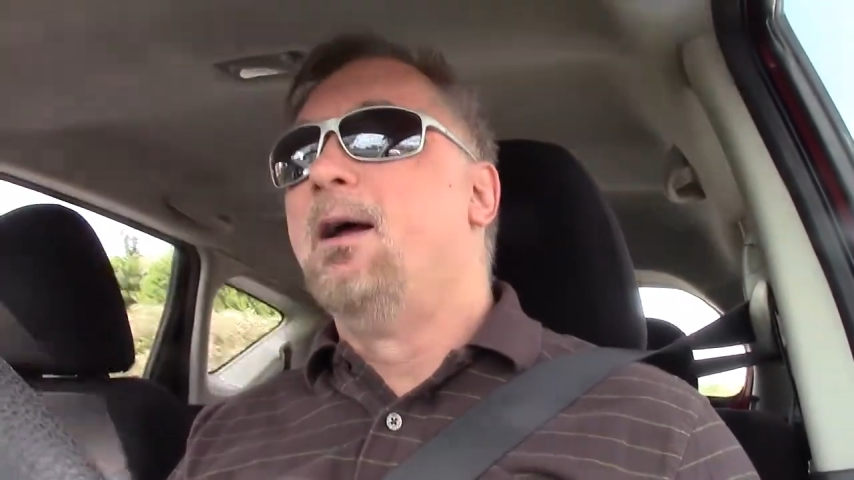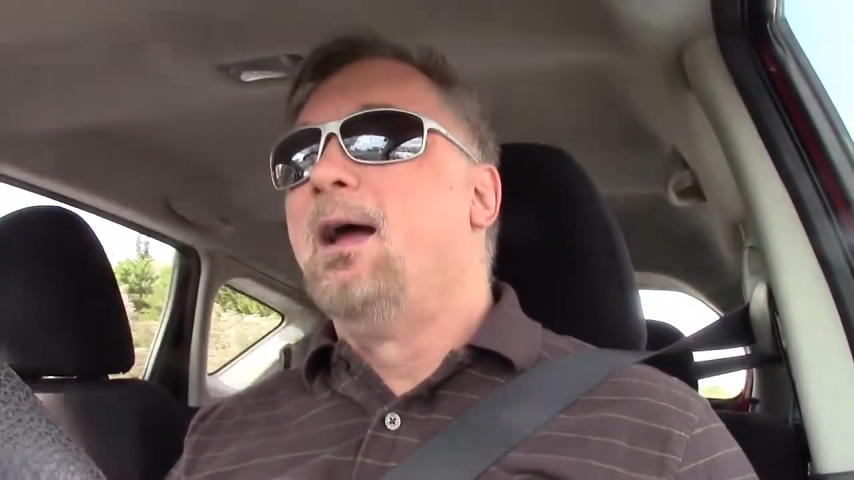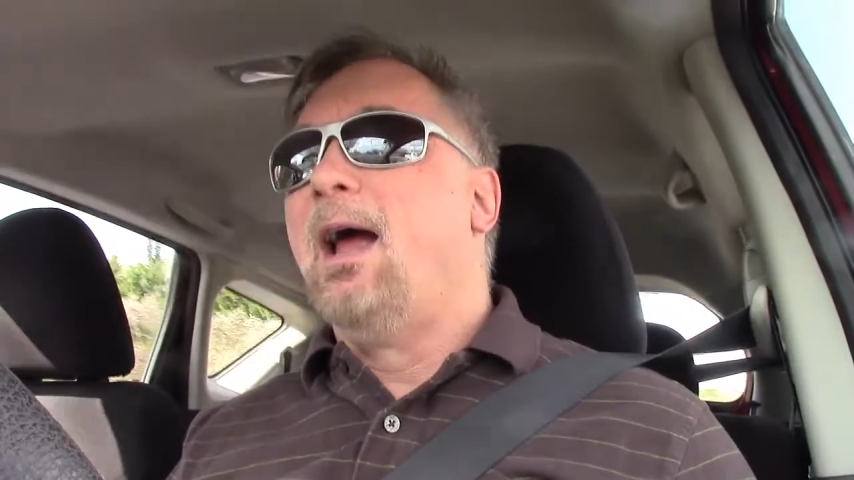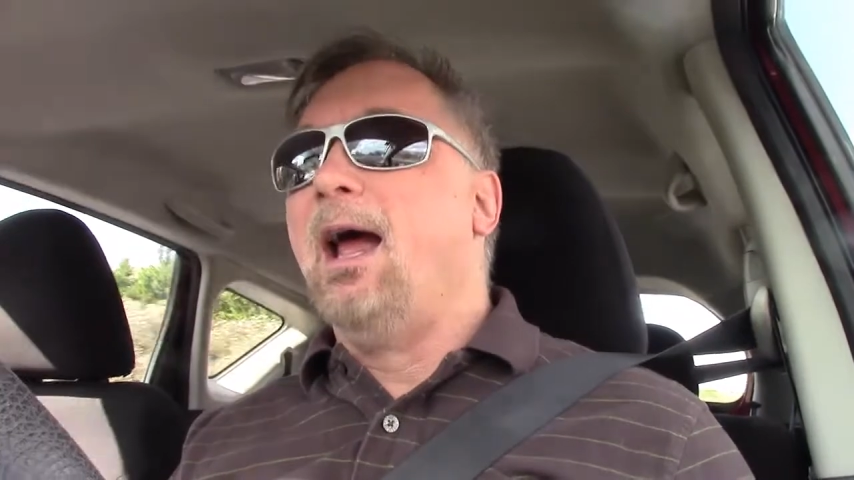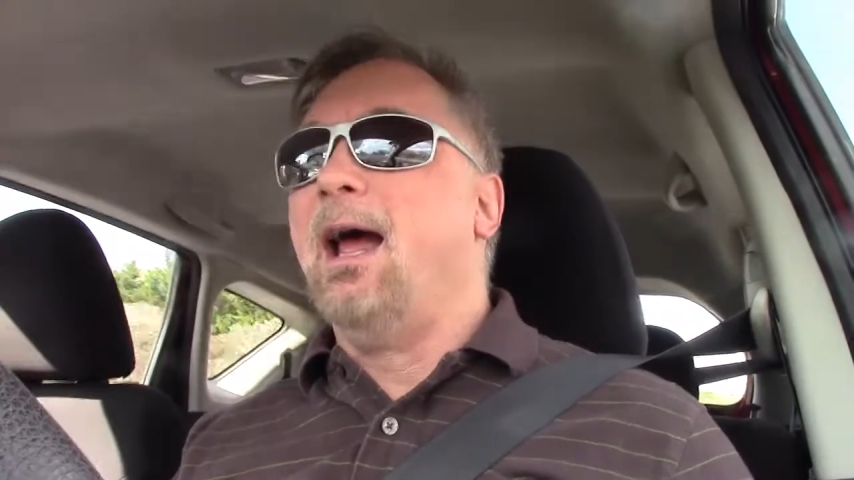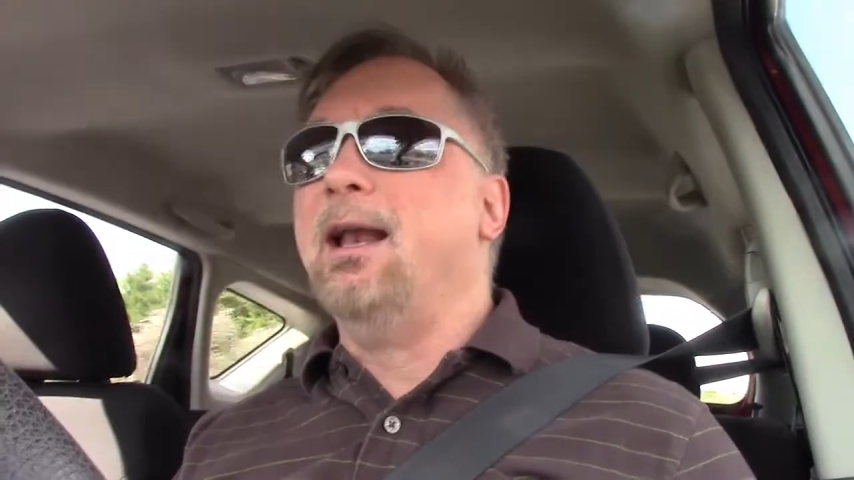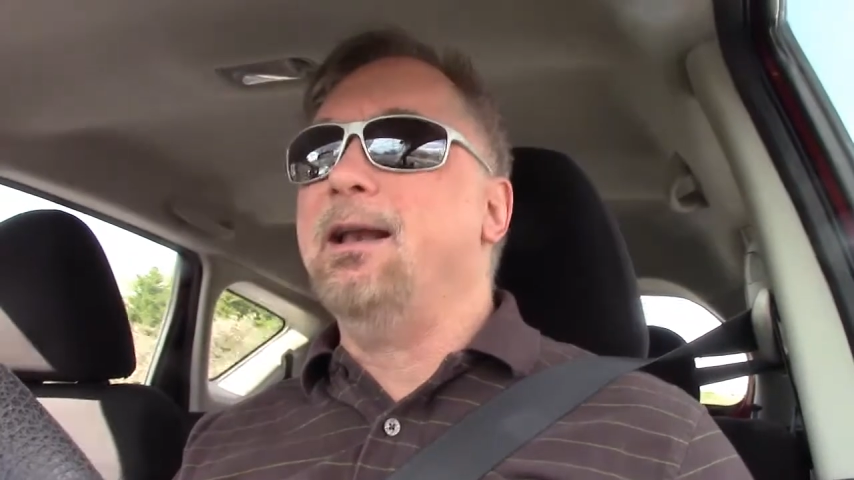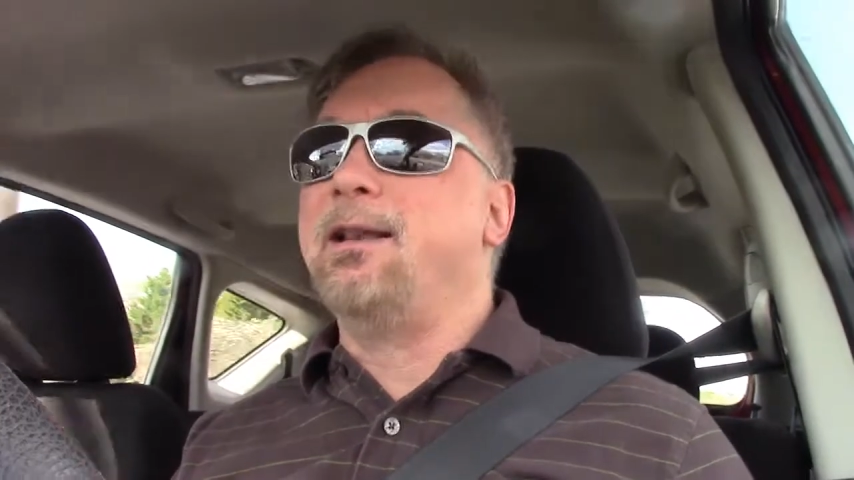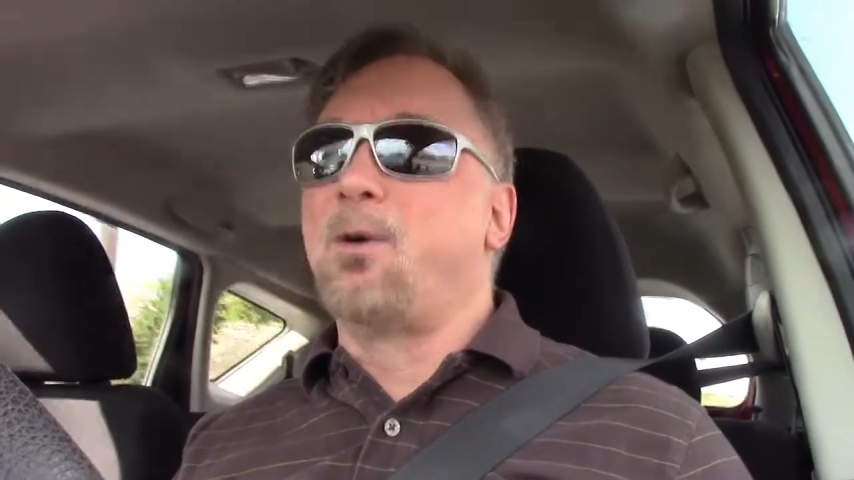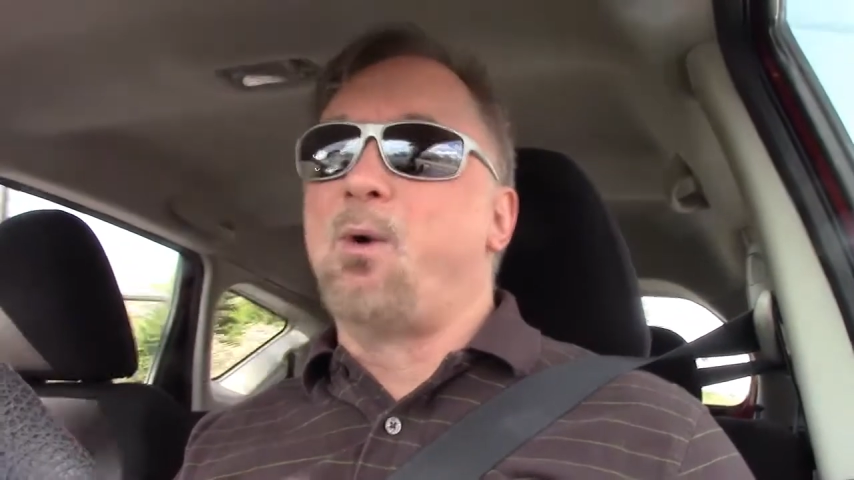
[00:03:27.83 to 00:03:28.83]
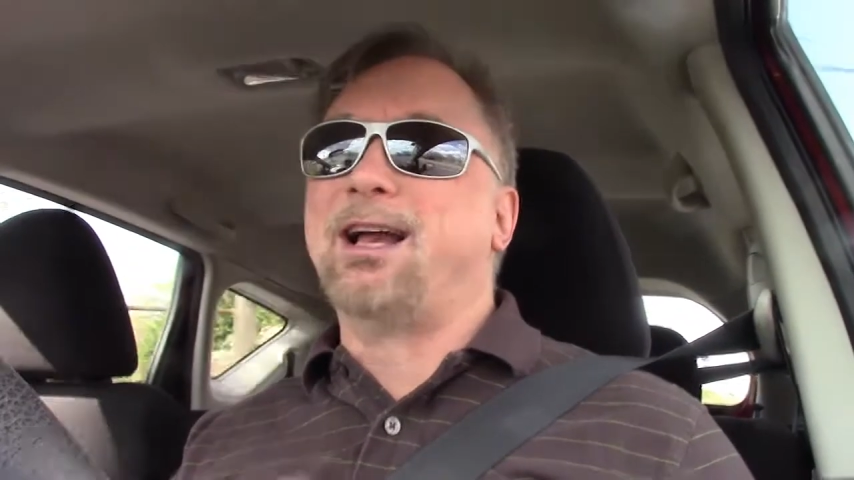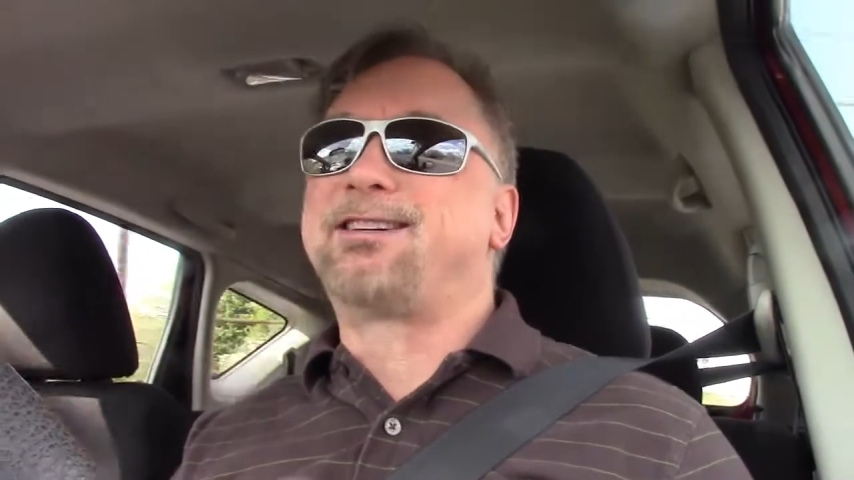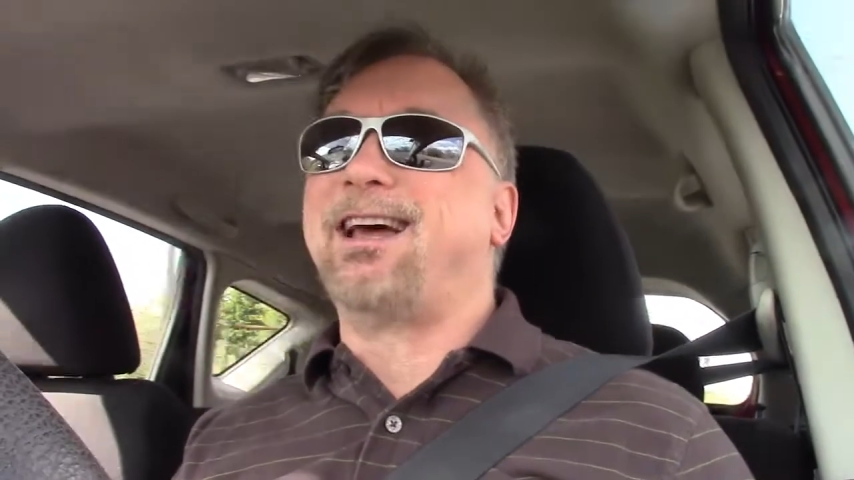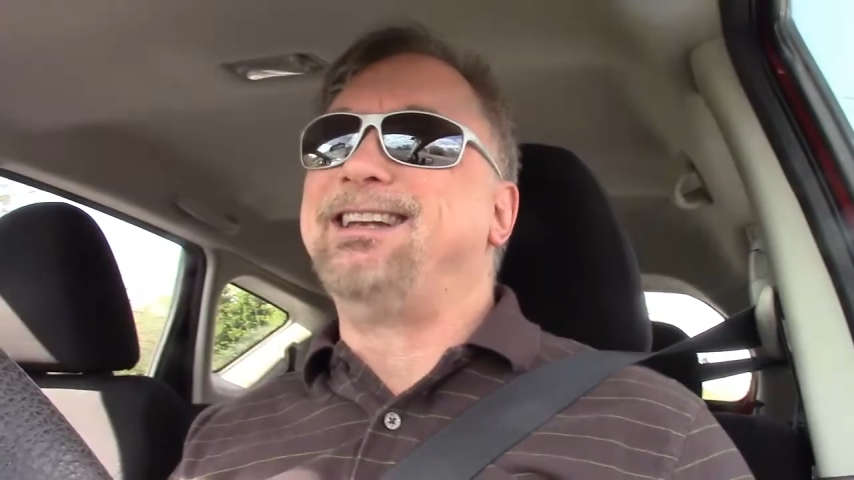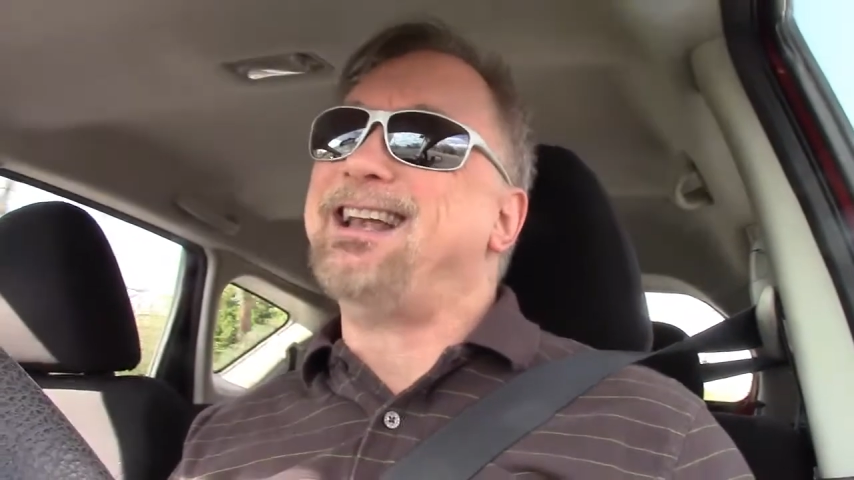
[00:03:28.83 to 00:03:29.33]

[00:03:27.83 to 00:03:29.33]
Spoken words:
and the West said,